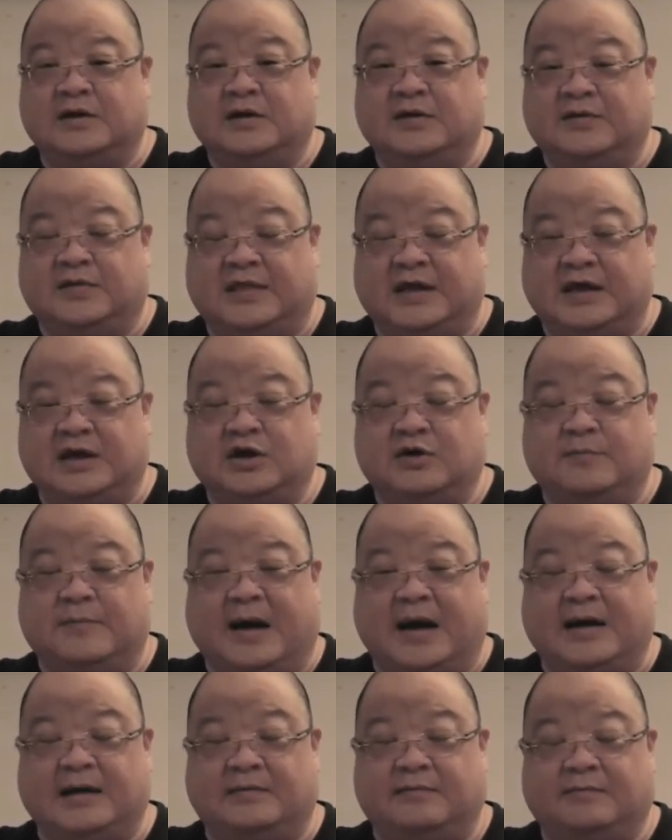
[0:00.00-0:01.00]
you think you
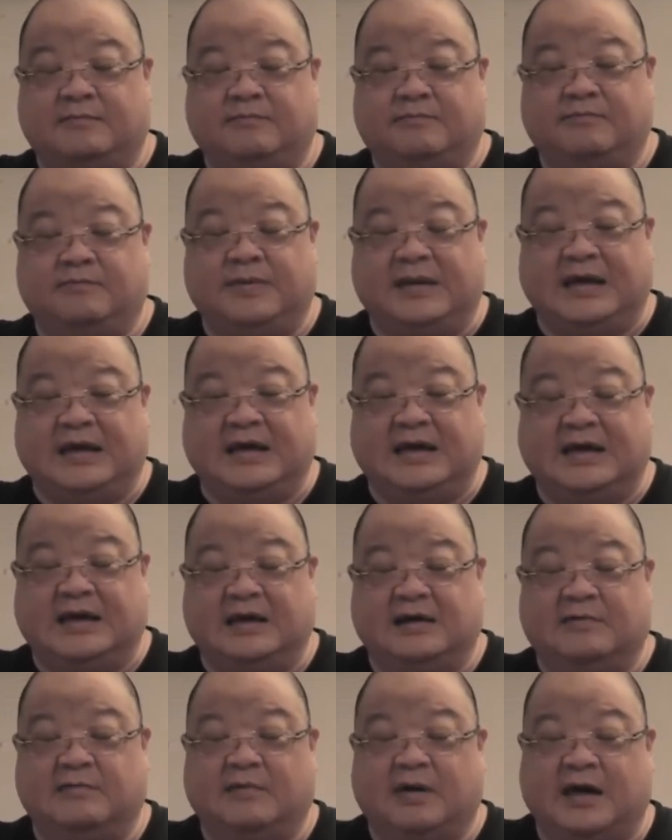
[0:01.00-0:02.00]
might
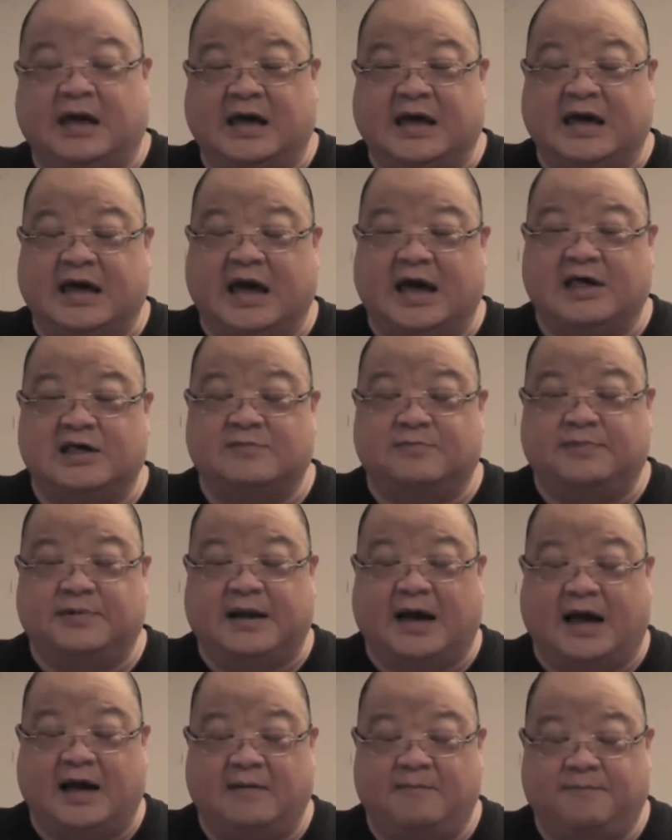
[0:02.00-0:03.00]
be engaged in
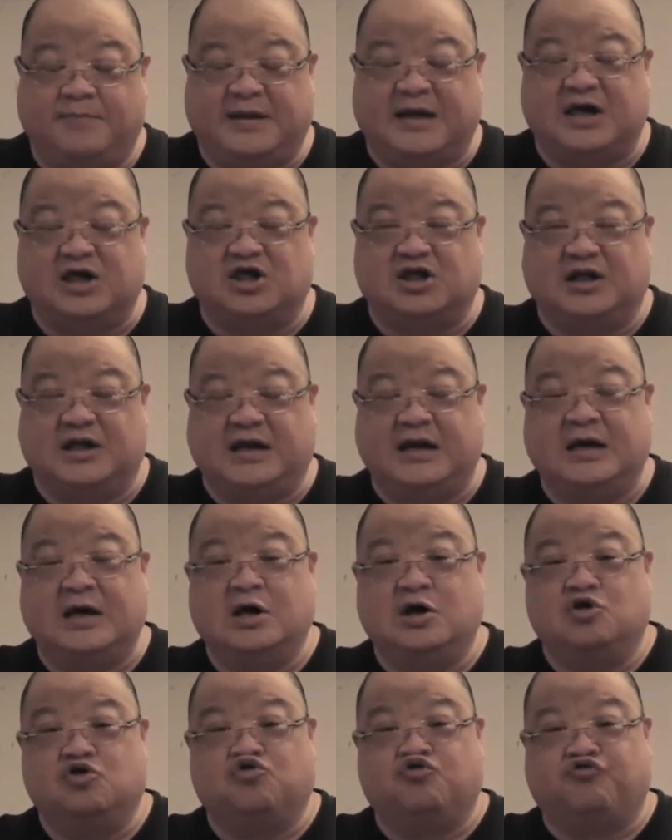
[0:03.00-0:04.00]
potentially
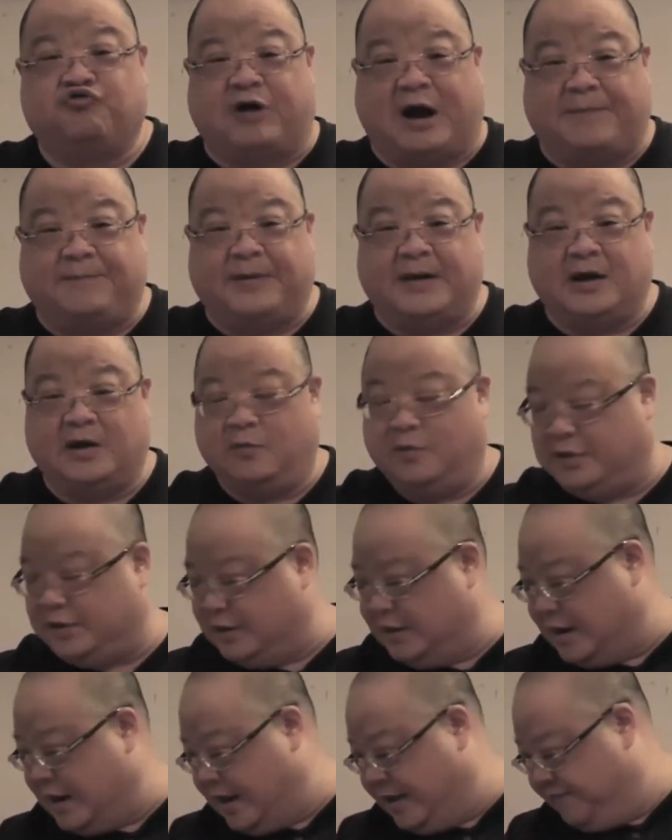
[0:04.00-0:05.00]
trapping
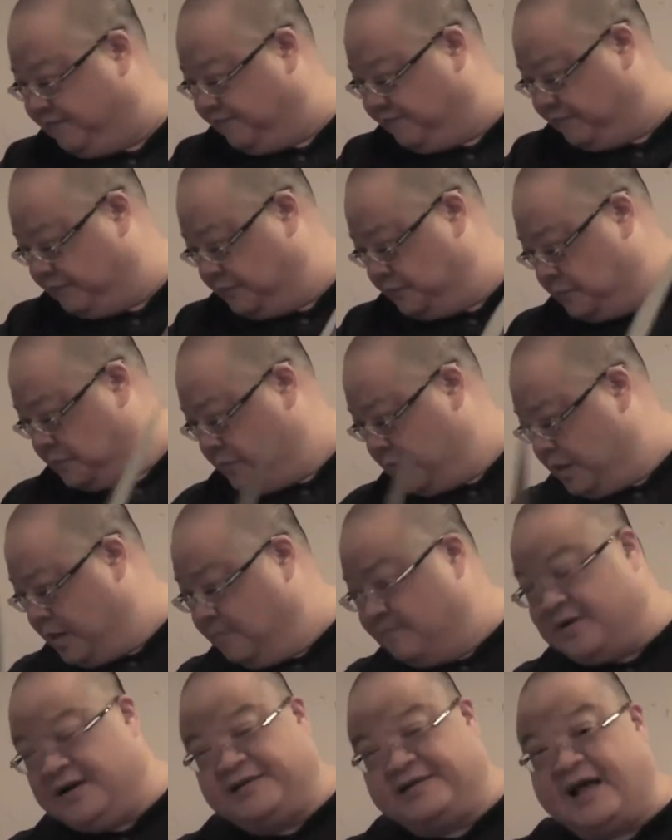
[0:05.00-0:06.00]
with the knife.
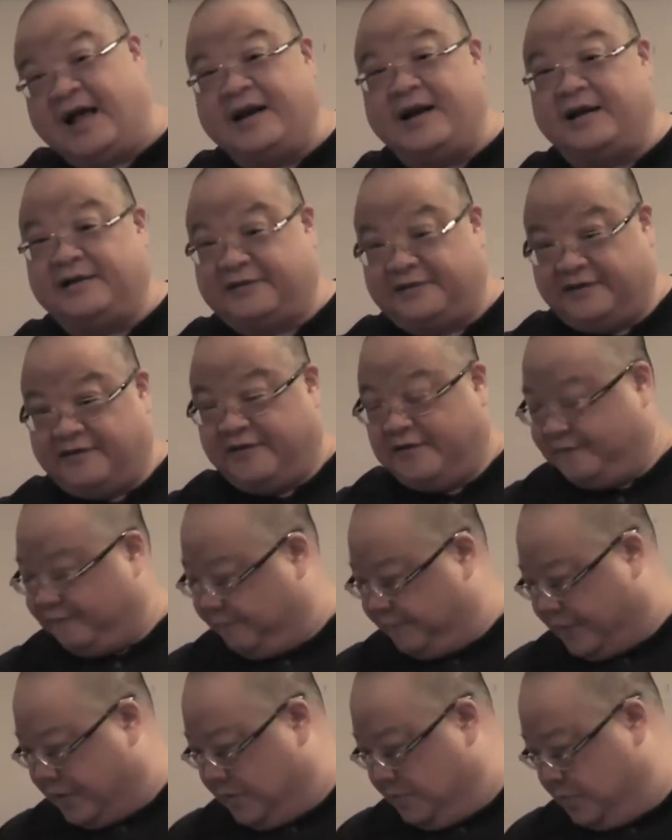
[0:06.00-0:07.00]
But it's not necessary for
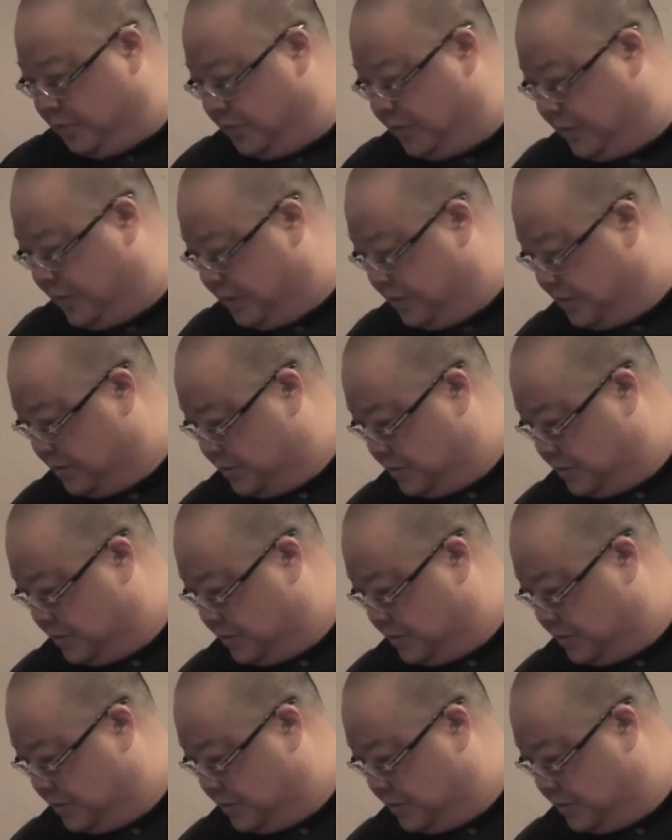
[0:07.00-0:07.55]
fighting Bowie.